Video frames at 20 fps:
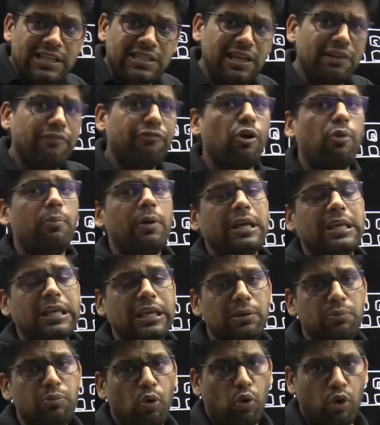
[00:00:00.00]
from a
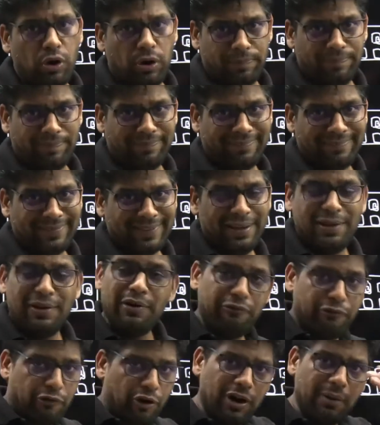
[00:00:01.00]
keyboard
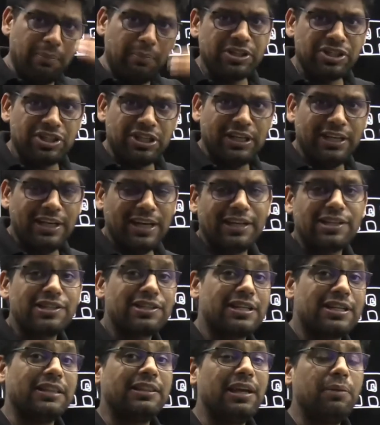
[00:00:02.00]
for a machine, it is
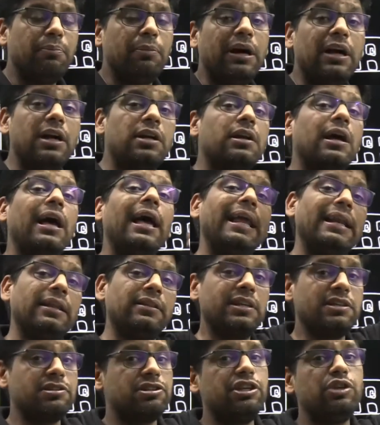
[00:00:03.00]
nothing but
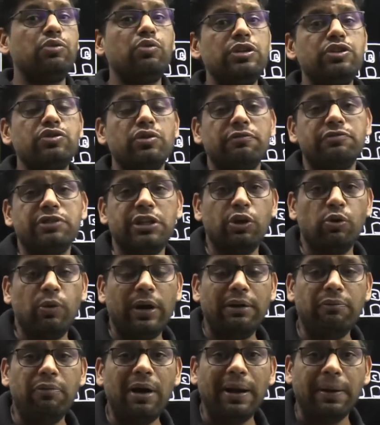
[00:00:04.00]
another sequence of 0
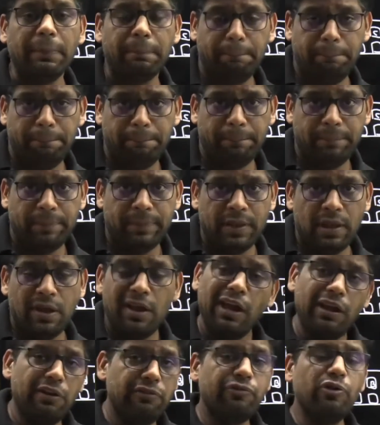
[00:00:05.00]
and 1.
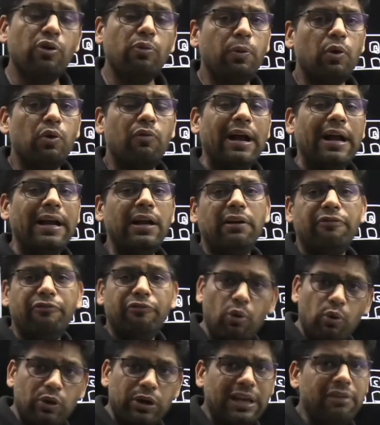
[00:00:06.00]
If you provide a
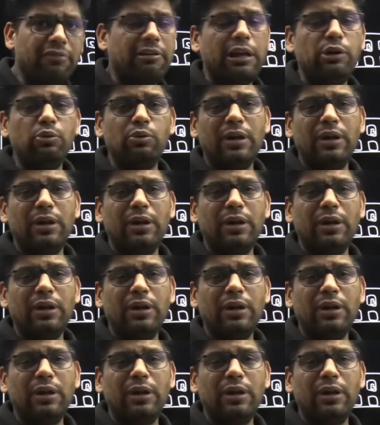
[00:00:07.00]
floating value like